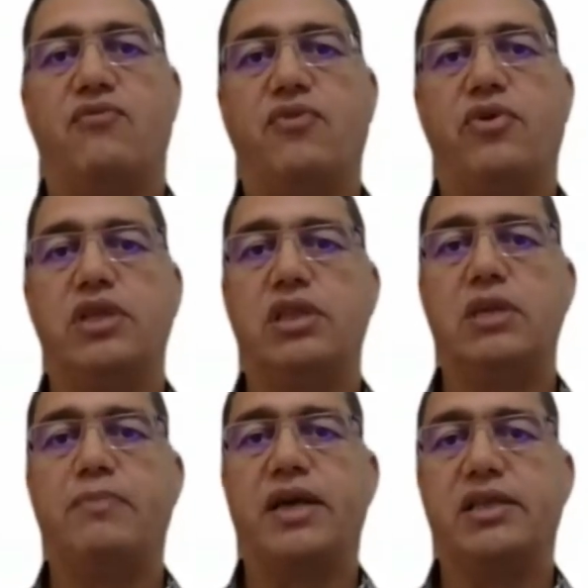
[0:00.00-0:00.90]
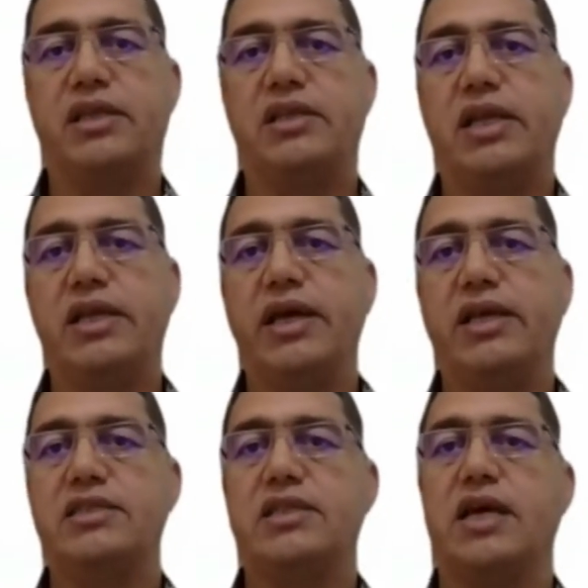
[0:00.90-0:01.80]
for the departing
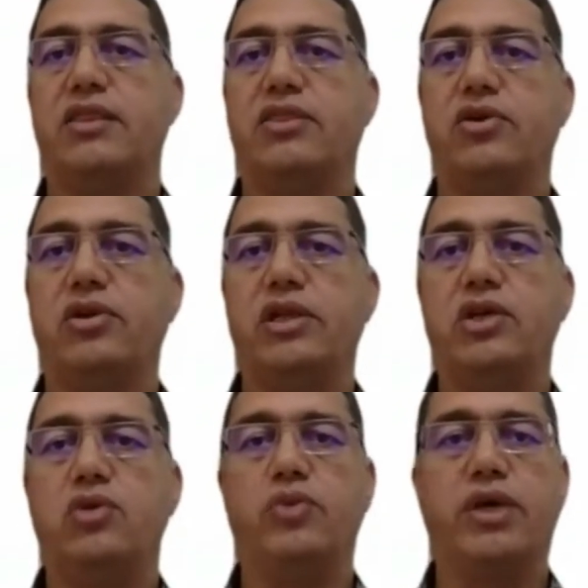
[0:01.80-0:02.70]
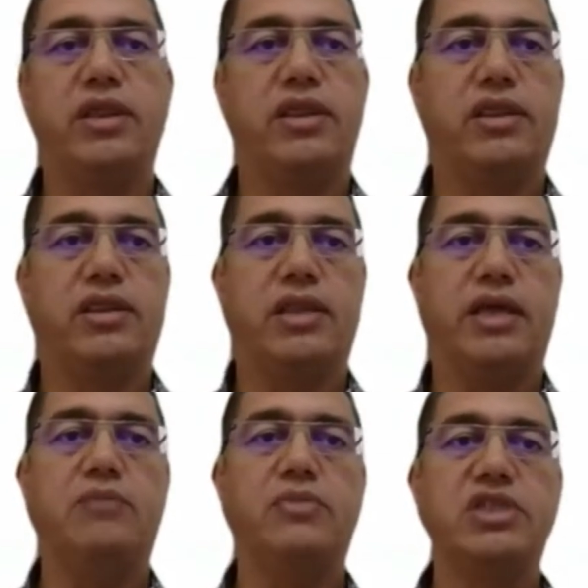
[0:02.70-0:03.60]
delegates. And thirdly, with
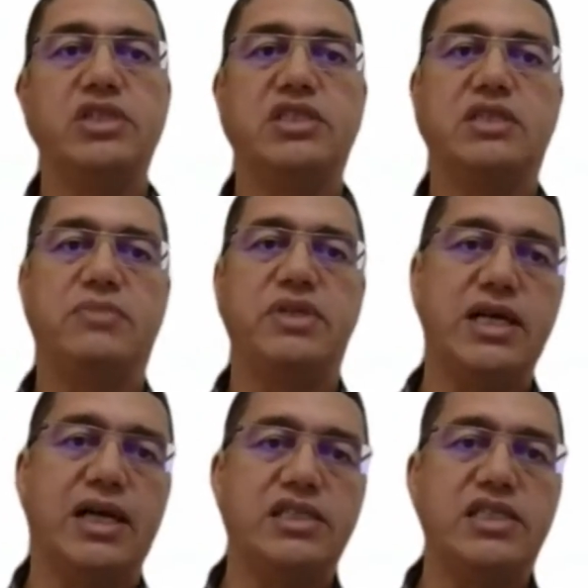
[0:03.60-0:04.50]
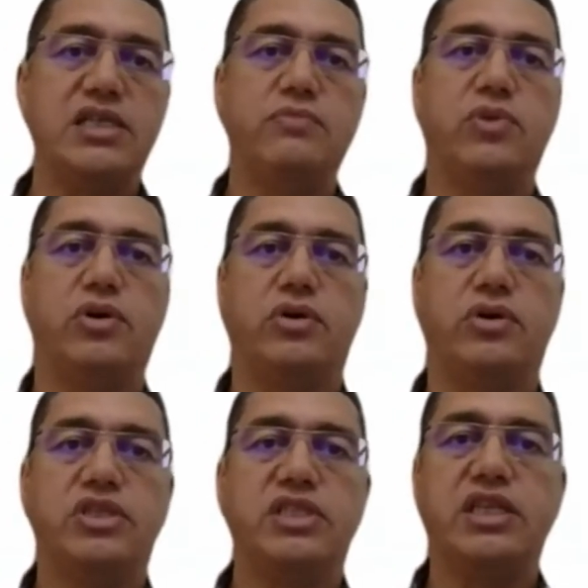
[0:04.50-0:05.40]
an emergency medical team
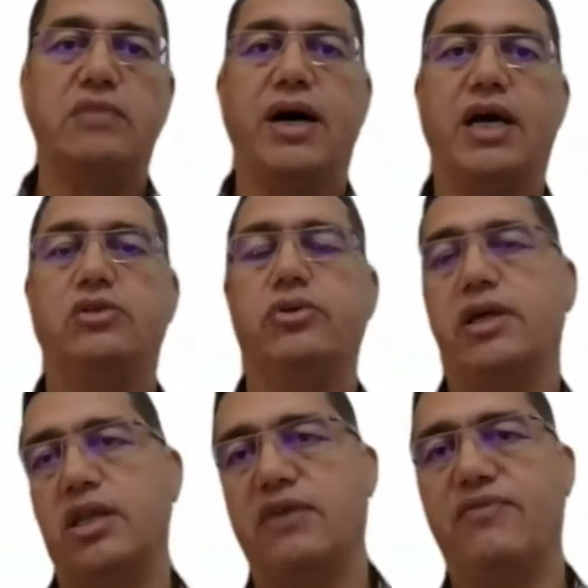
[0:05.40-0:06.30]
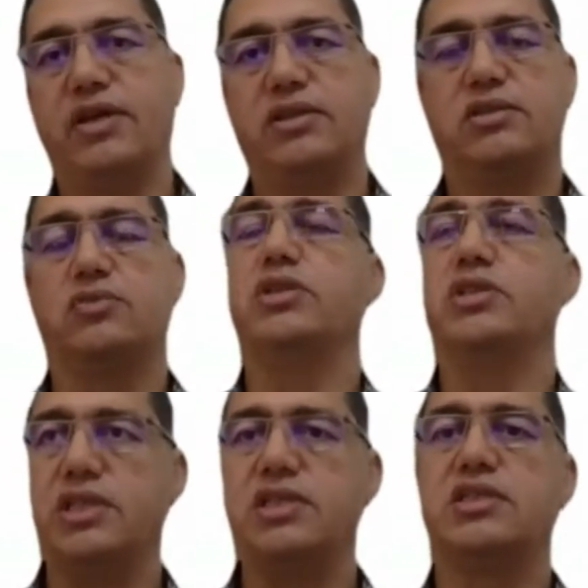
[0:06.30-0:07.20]
on standby during the event,
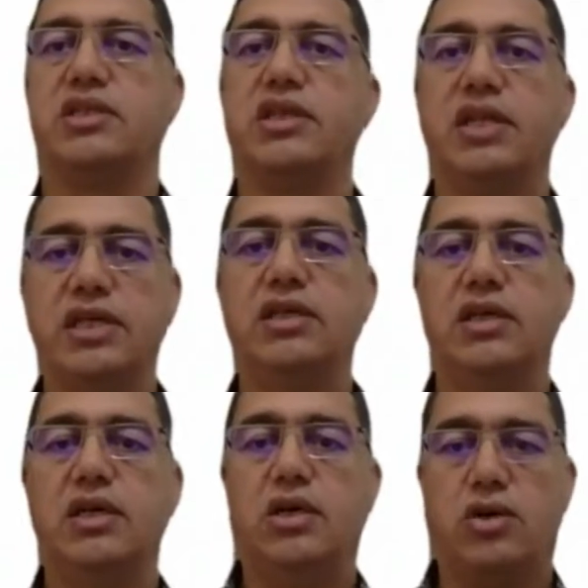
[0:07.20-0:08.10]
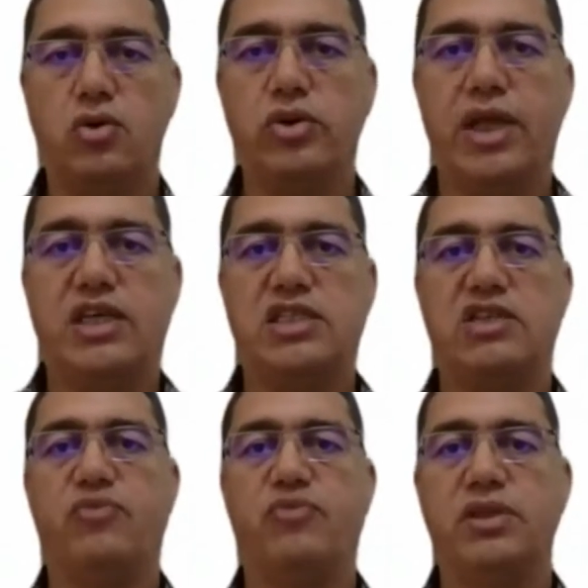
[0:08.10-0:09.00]
which is really a good
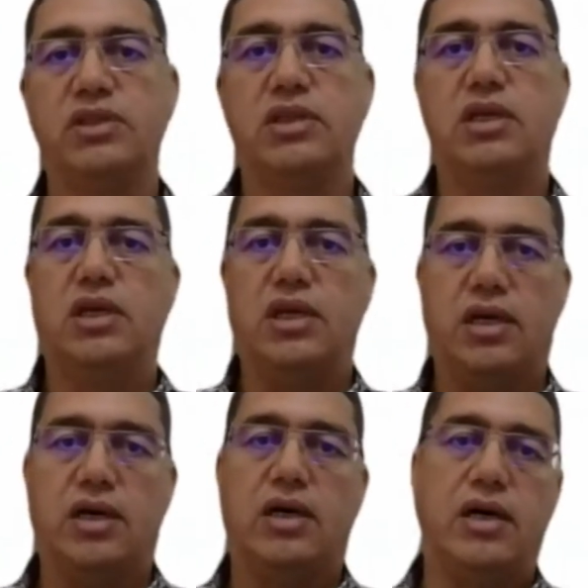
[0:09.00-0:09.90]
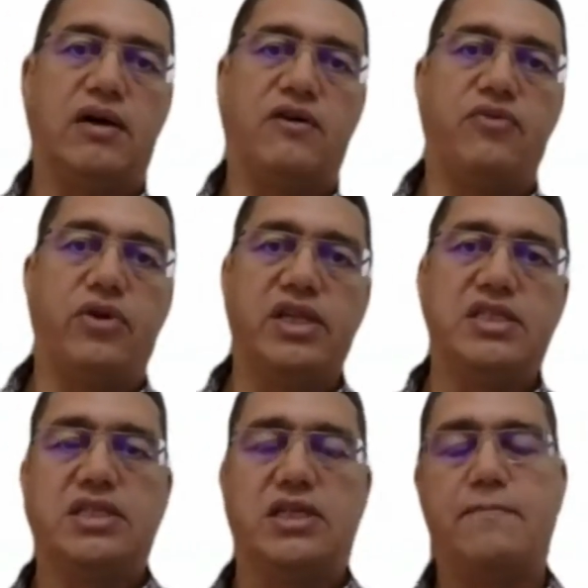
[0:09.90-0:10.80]
achievement for
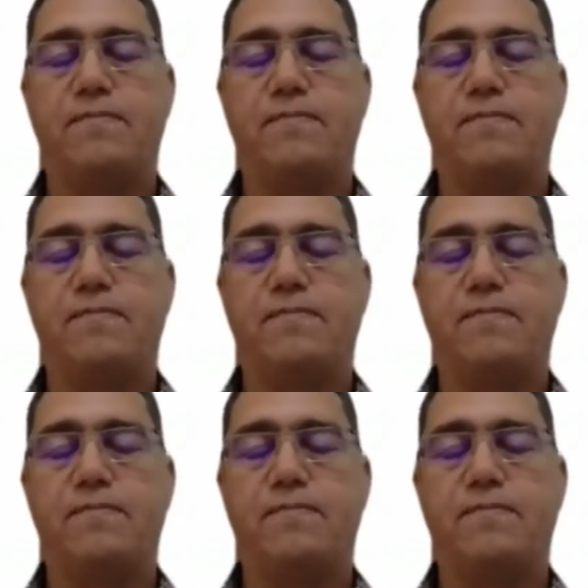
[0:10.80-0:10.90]
this